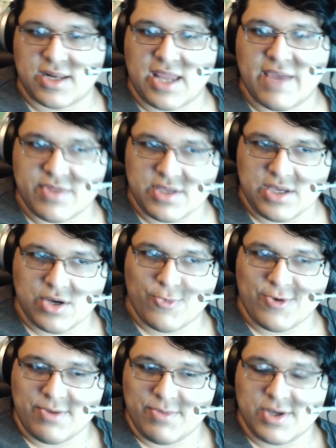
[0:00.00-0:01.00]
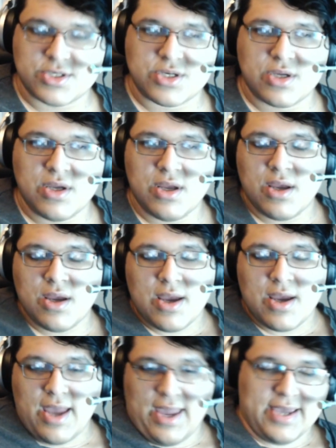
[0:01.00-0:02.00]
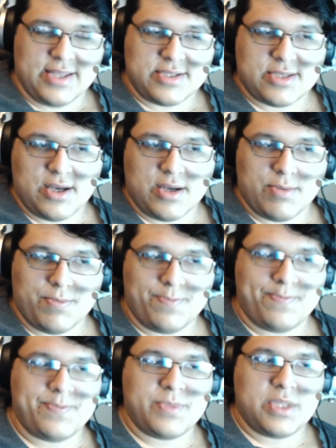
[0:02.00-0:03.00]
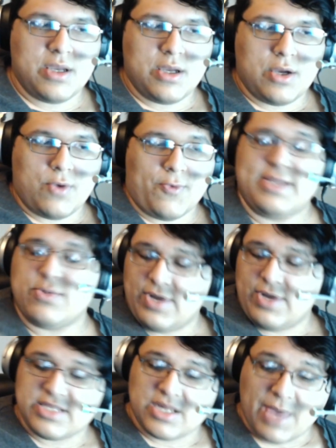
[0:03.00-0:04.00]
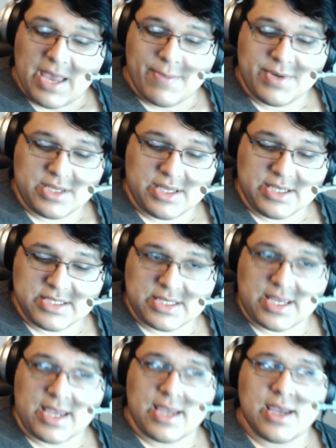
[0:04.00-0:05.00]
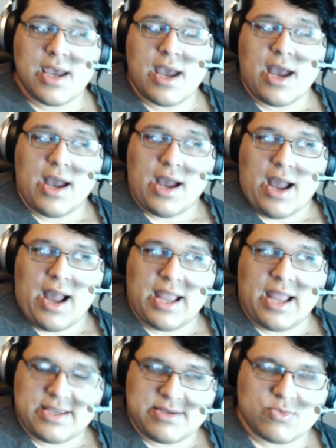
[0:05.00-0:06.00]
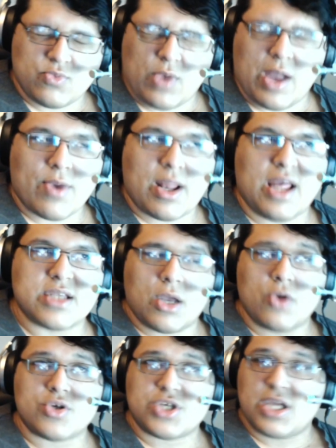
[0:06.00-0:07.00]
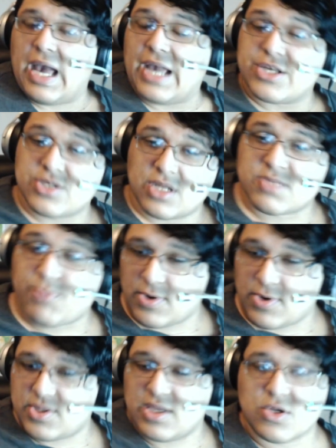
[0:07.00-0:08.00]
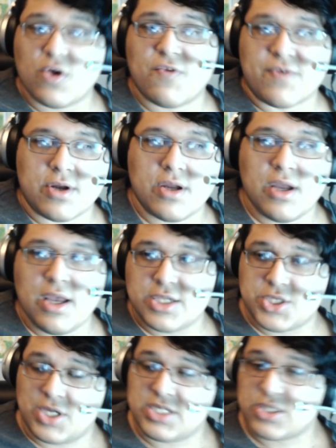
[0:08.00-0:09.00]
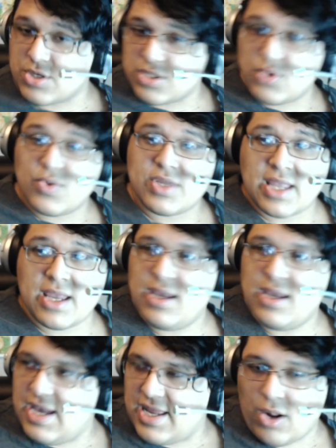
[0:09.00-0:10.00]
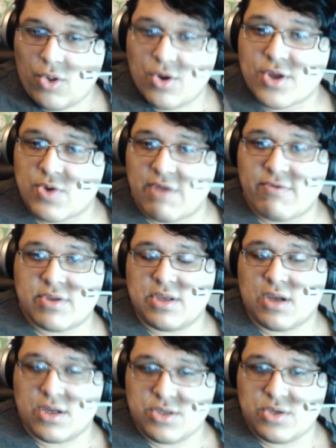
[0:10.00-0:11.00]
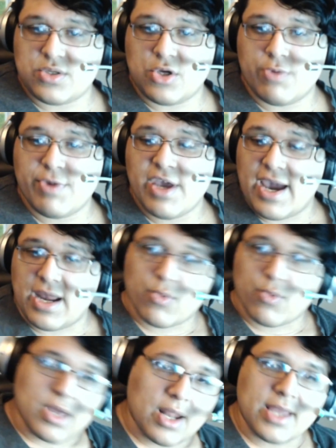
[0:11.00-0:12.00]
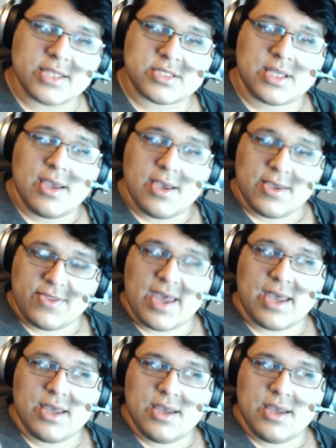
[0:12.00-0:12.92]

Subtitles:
half of the year, pretty much. And what ended up happening is that I realized, oh shit, I should export things over. So I started doing that, and I looked through everything on YouTube, and I realized that